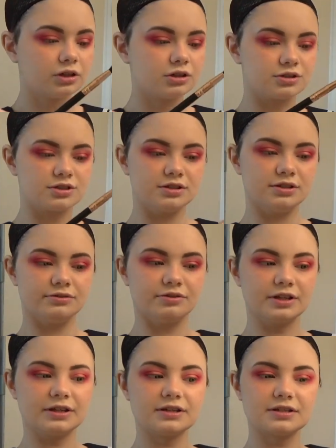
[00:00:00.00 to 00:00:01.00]
Just a little of
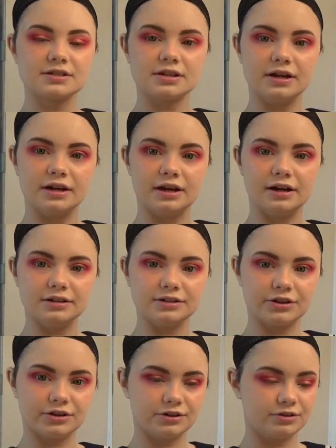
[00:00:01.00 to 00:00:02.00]
this, and
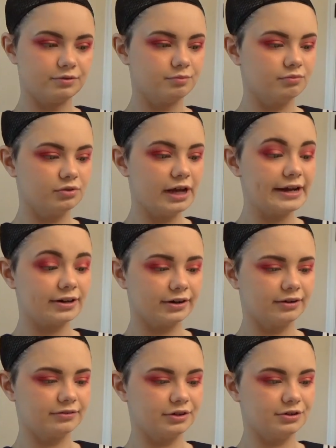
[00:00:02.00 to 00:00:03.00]
the lighter
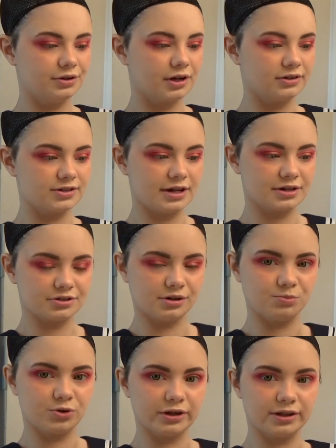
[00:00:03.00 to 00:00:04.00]
of the two colors, actually I
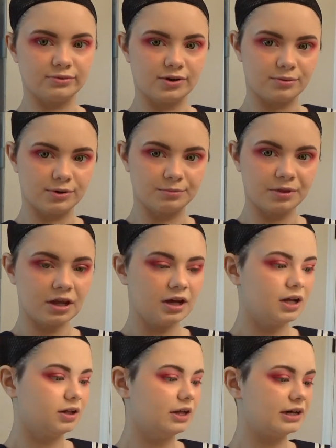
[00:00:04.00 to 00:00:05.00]
pointed the wrong one.
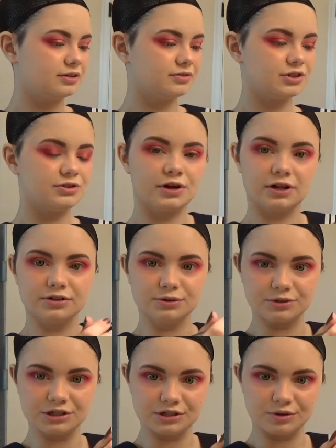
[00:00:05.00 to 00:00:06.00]
Lighter of the two colors,
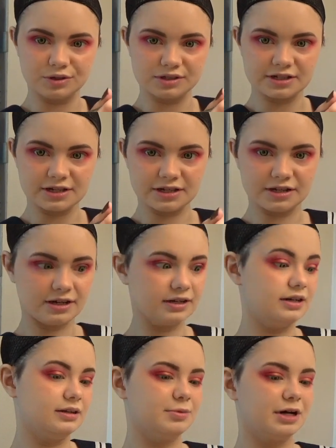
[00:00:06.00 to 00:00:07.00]
which as you can see, I
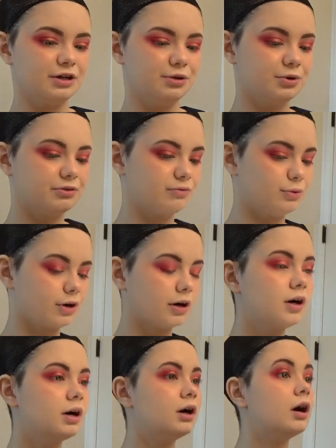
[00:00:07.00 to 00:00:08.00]
need to buy a new one for.
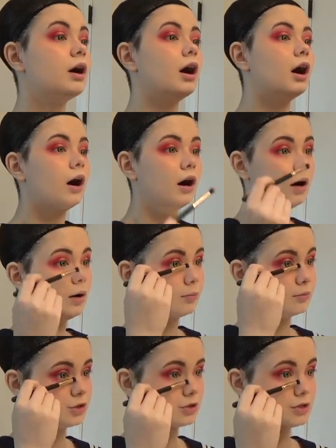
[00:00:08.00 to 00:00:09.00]

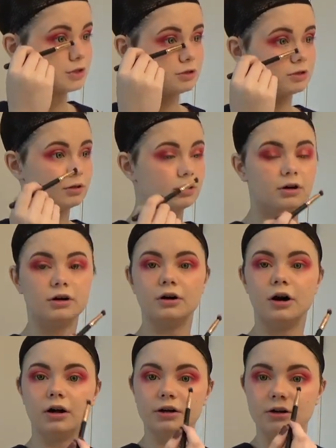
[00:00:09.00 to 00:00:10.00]
Just
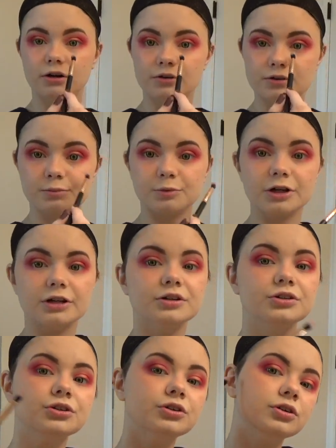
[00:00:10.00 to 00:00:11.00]
on your nose
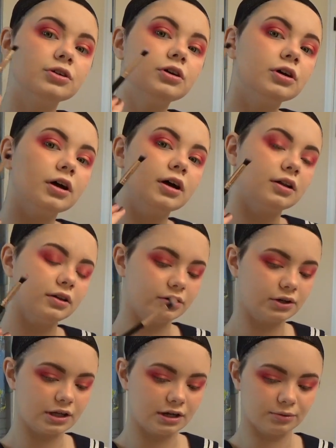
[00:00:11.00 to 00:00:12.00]
bridge, and a little
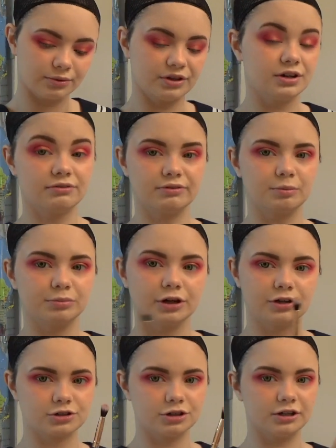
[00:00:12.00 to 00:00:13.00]
here with a different
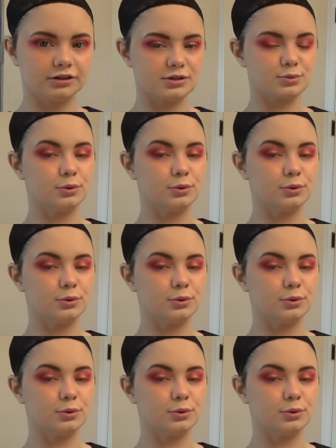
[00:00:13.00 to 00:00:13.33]
brush, not this